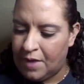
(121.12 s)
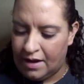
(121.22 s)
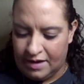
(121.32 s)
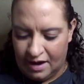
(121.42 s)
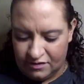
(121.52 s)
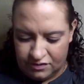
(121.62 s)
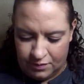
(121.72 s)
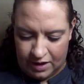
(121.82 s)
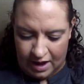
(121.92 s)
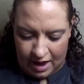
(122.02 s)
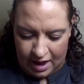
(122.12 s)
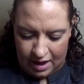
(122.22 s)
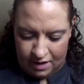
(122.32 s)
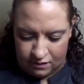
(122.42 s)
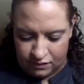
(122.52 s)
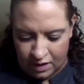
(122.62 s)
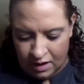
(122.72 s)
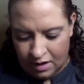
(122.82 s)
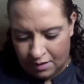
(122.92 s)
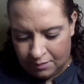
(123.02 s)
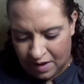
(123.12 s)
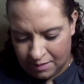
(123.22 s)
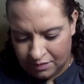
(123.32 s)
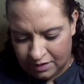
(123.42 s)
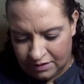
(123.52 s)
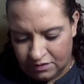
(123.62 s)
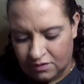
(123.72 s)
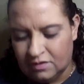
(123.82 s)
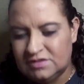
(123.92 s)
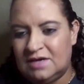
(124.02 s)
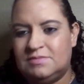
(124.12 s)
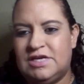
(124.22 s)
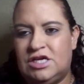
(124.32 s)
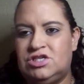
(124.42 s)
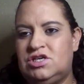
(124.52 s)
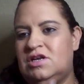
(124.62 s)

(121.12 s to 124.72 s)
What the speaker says: Next we have a Maybelline Total Temptation.